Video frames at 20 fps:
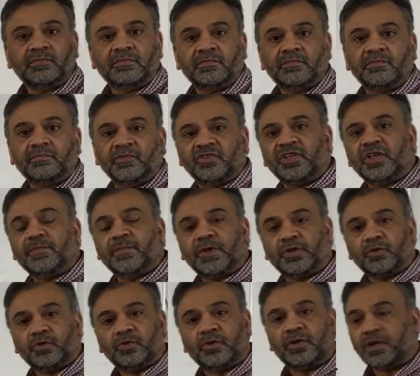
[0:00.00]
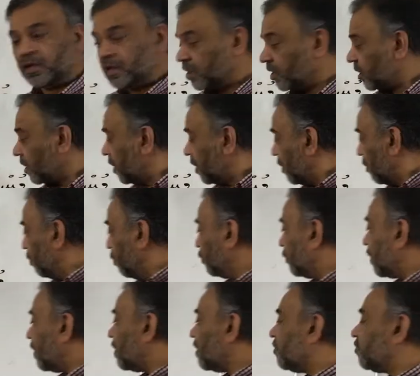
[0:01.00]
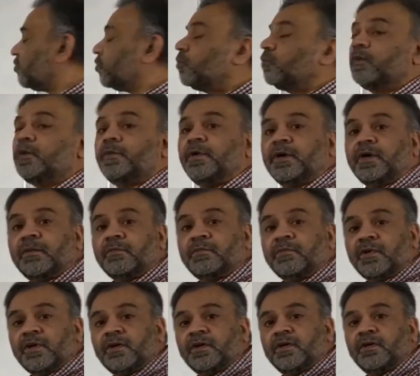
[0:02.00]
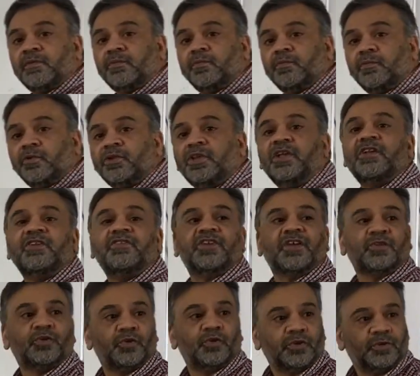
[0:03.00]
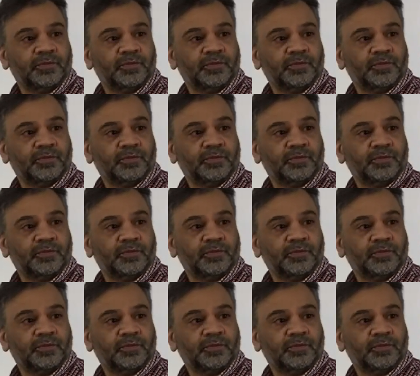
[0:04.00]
Muslimatun. Mudarrisun will become Mudarrisatun.